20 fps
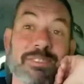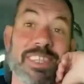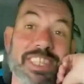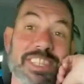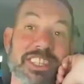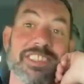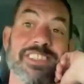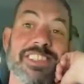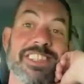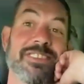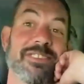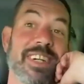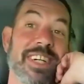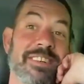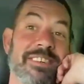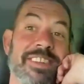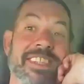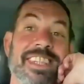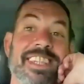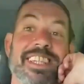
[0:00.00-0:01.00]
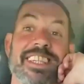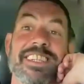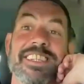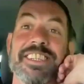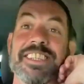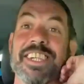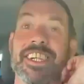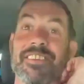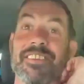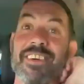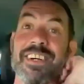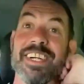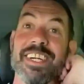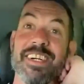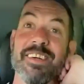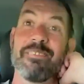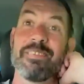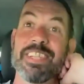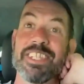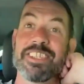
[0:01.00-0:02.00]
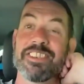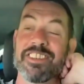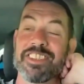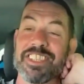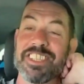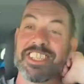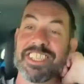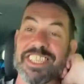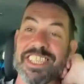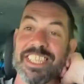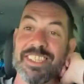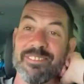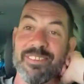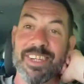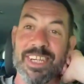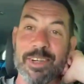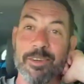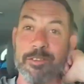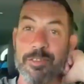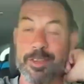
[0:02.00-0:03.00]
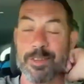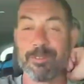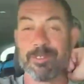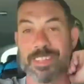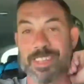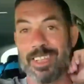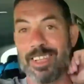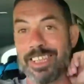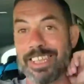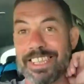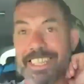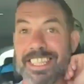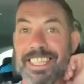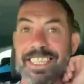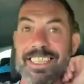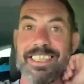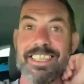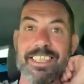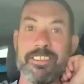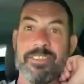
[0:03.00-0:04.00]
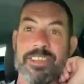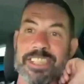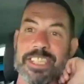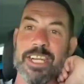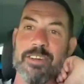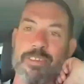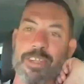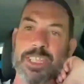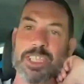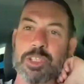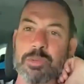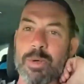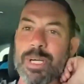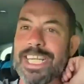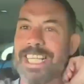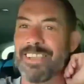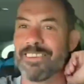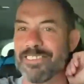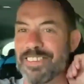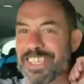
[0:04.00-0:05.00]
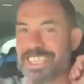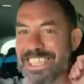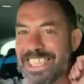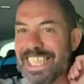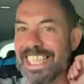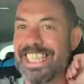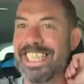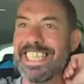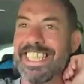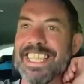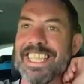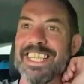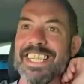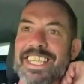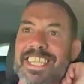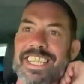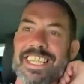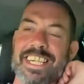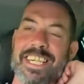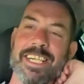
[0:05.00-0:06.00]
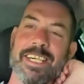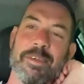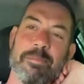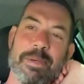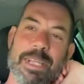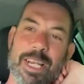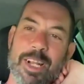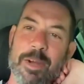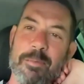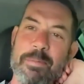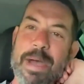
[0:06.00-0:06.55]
mentioned as well. So uh, it'll be interesting to see what Ilford was like. If it's another swilly on the sea, uh, a bit like